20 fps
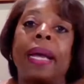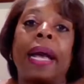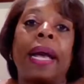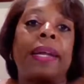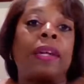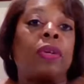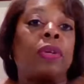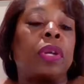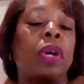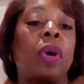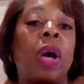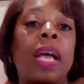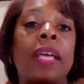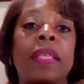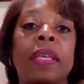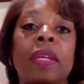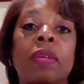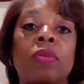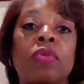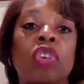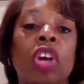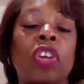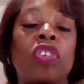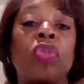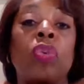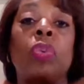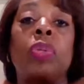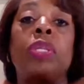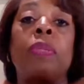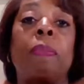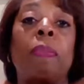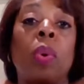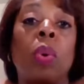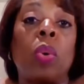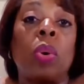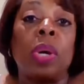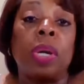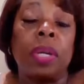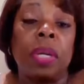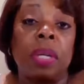don't know, I think Joshua was
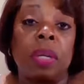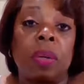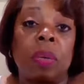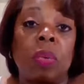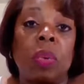born